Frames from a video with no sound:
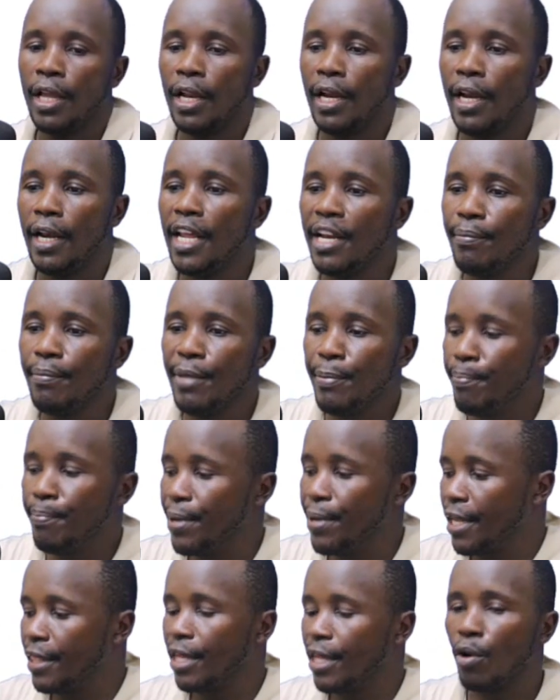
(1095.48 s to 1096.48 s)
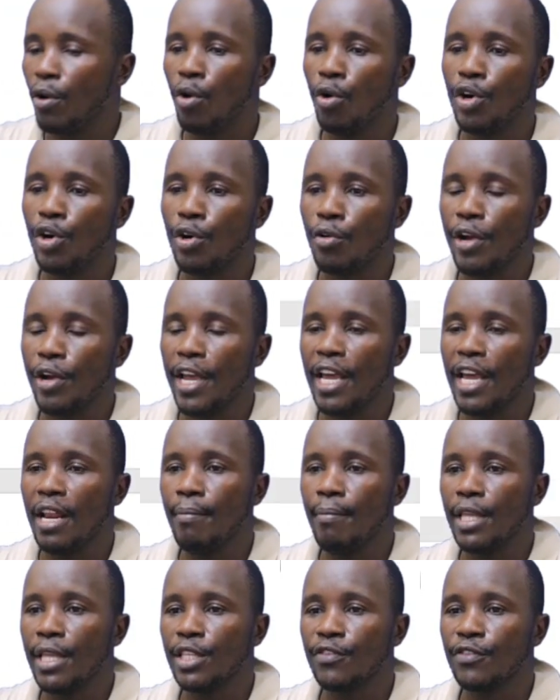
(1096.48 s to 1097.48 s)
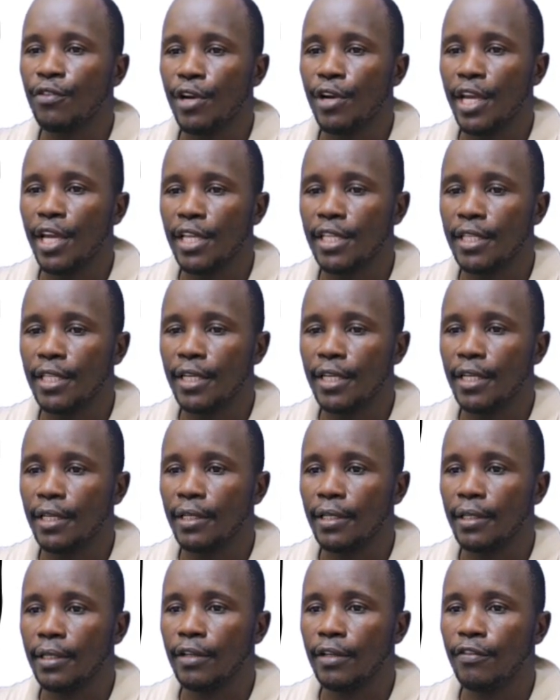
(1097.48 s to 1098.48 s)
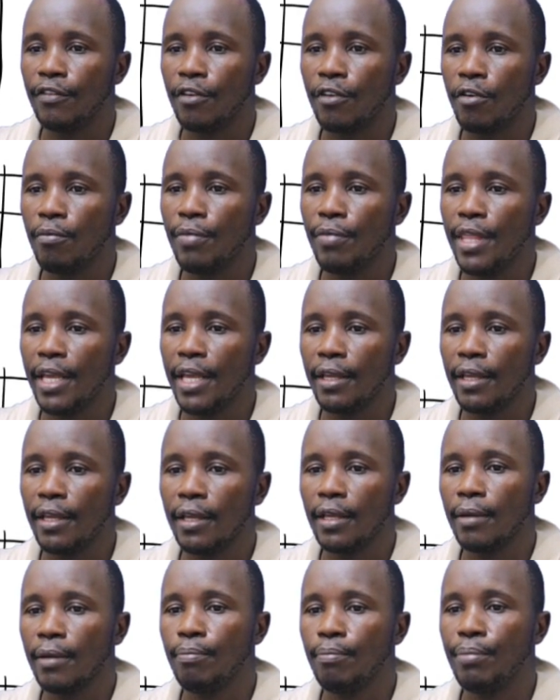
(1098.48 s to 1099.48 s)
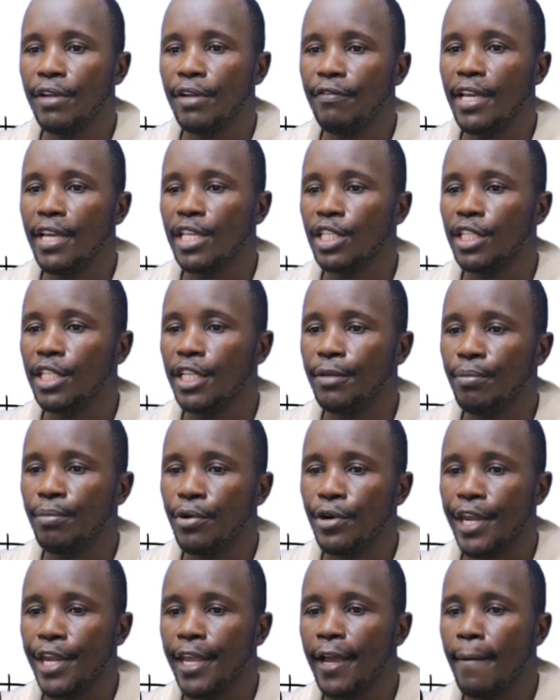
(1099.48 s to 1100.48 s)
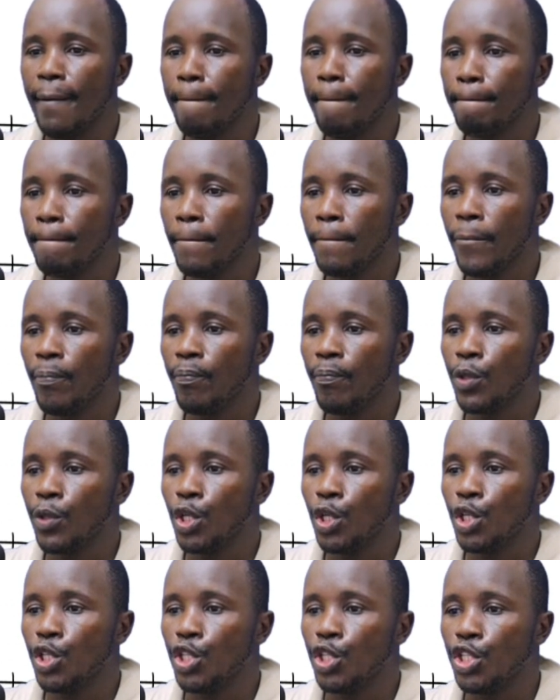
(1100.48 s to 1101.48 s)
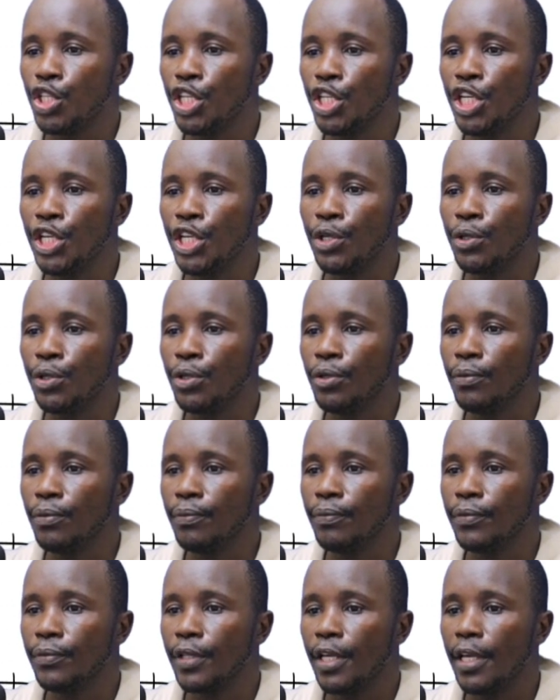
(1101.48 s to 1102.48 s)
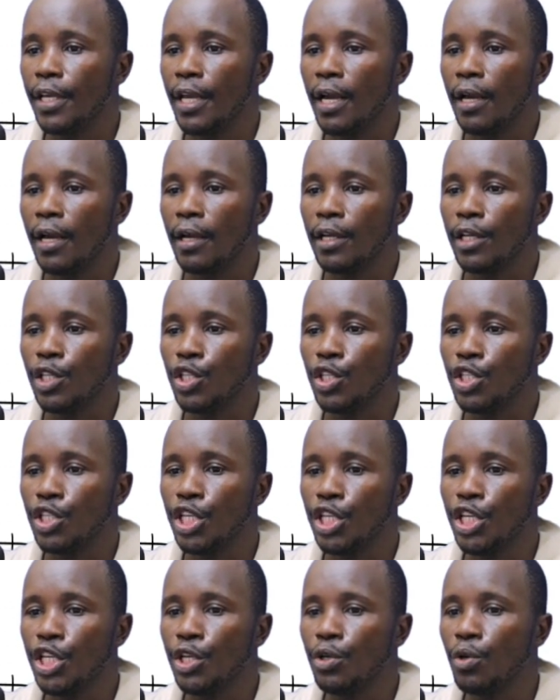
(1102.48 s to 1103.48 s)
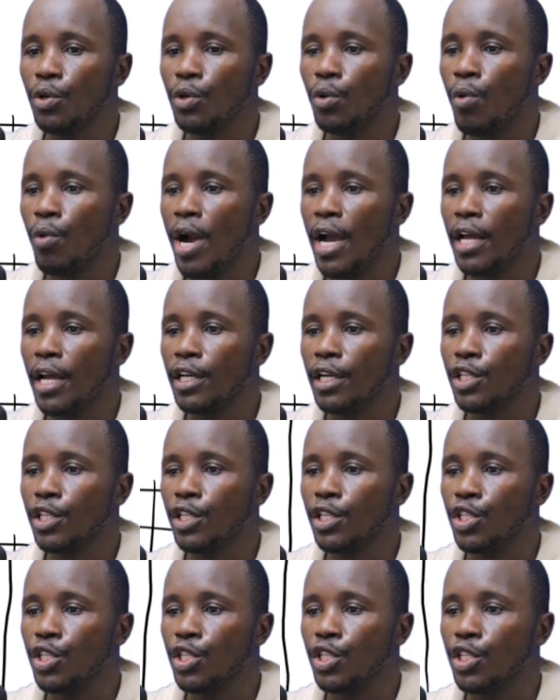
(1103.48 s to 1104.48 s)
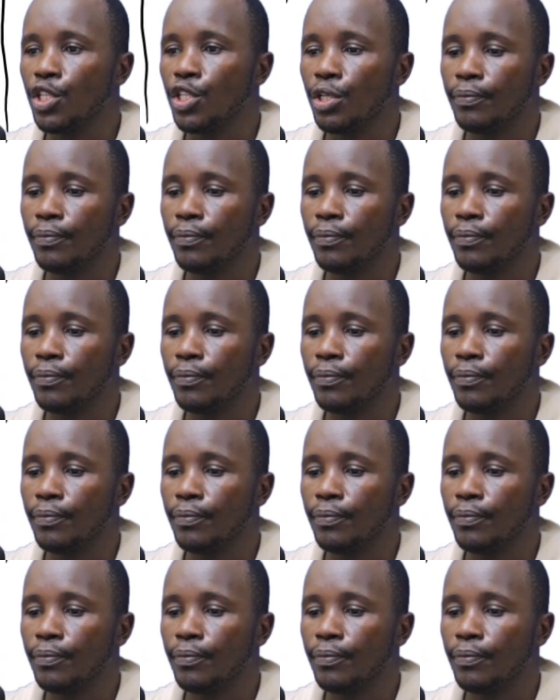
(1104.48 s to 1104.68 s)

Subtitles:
Let me pick the old row elements for S3 from the previous table here. 0 here. 0, 1, 0.